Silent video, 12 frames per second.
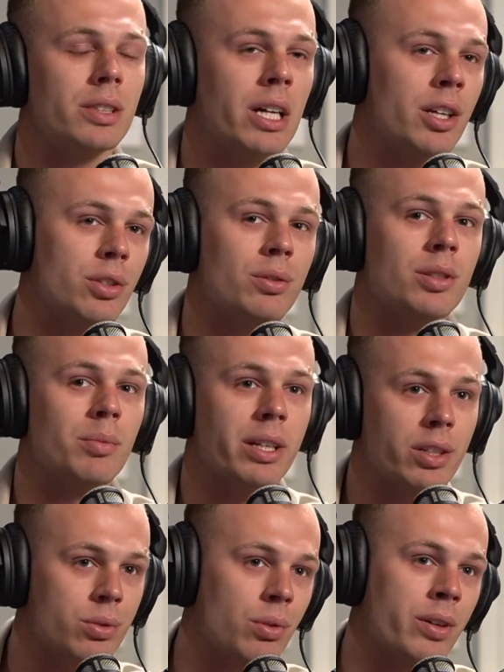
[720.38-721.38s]
God used them in
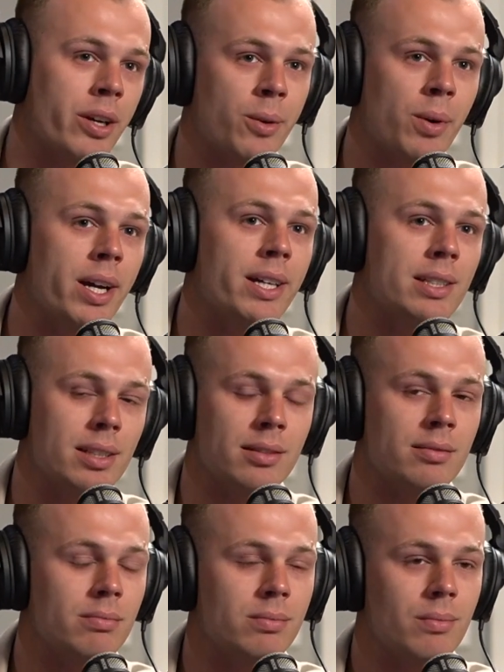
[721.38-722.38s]
extraordinary ways.
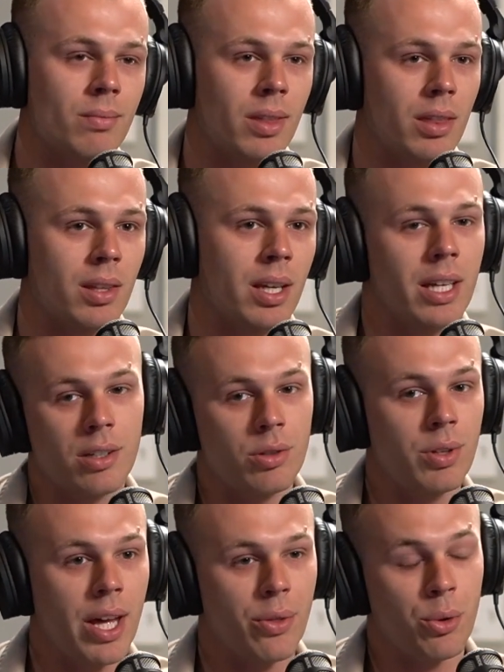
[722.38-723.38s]
And he can
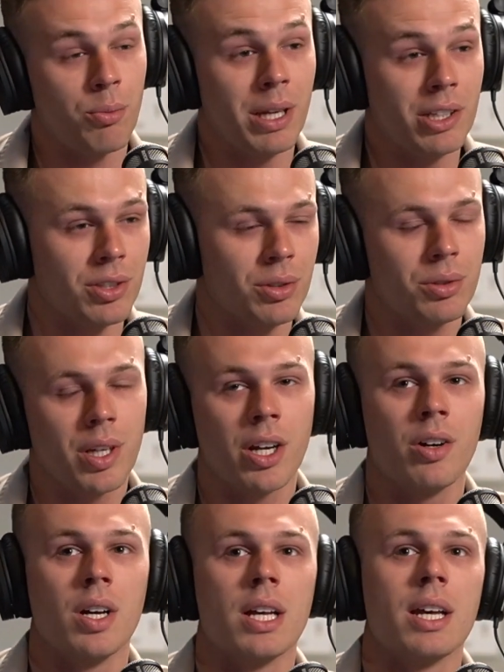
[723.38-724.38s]
do that through me too, you
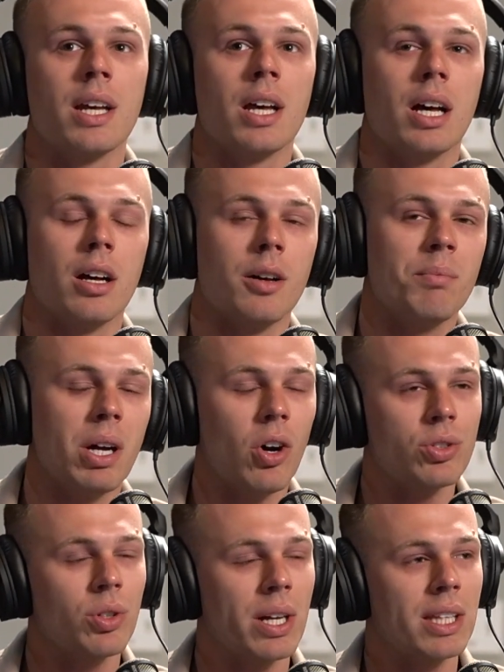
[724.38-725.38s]
know. Um, but
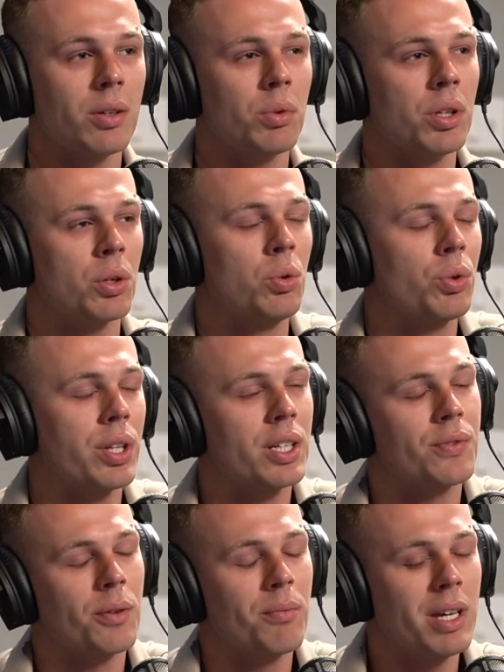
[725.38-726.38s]
also, I think one of the cool
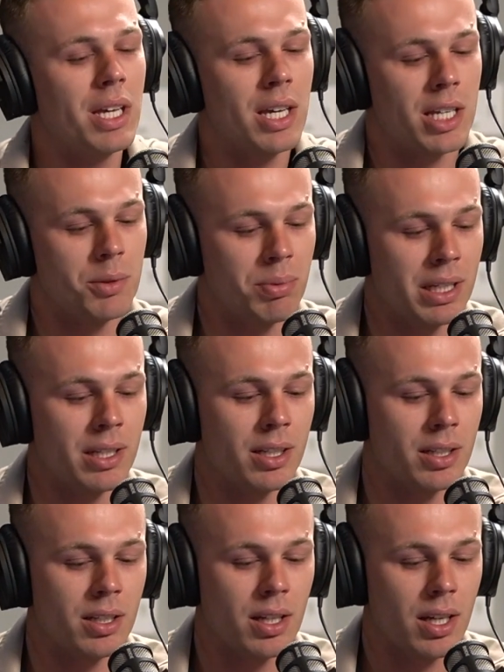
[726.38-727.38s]
things for me has
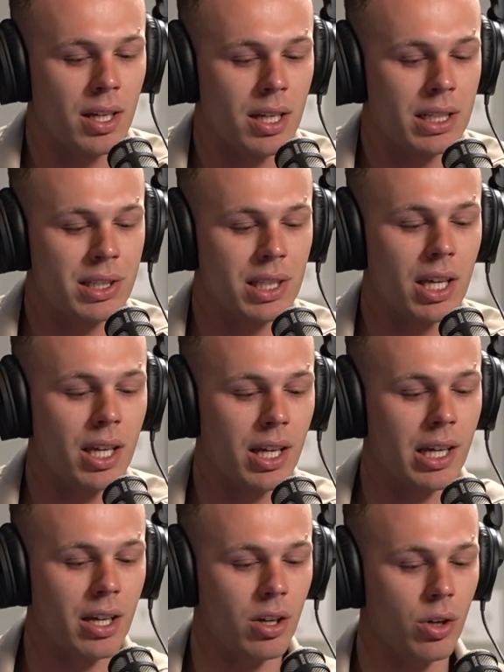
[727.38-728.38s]
been
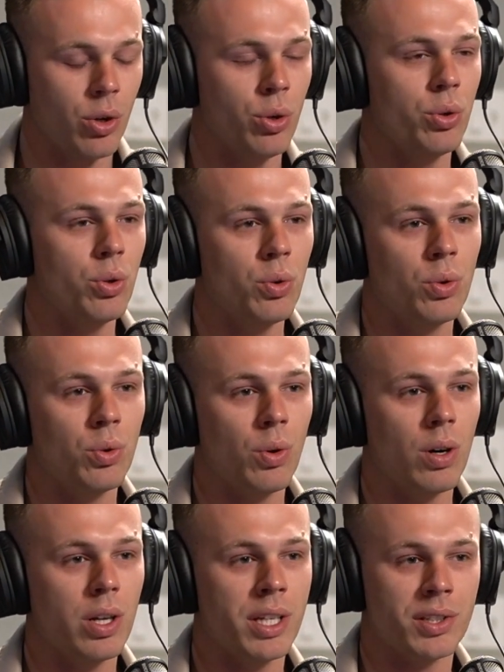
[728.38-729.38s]
seeing who
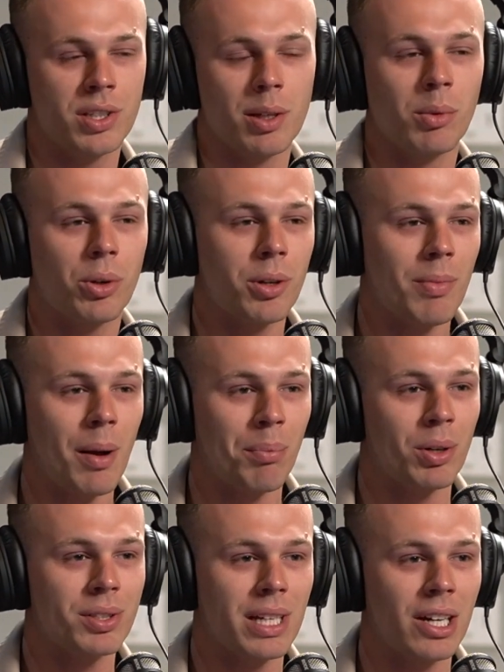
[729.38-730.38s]
is similar to my
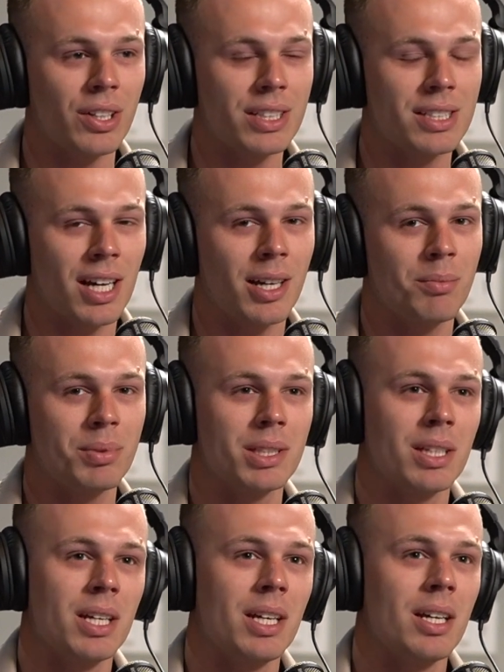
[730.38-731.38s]
personality types
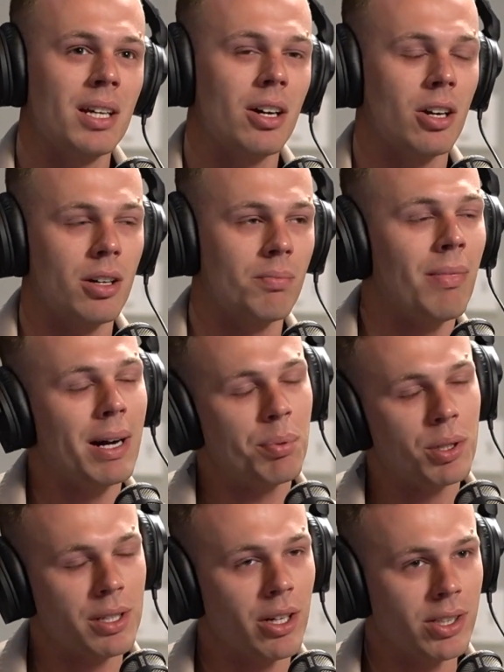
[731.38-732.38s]
or my
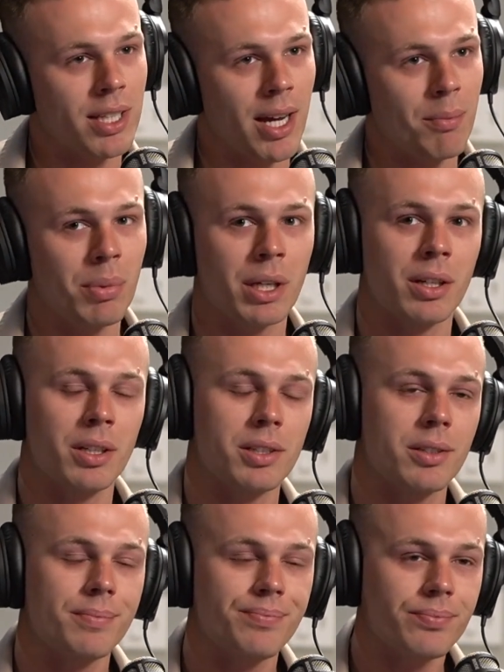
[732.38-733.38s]
personality type because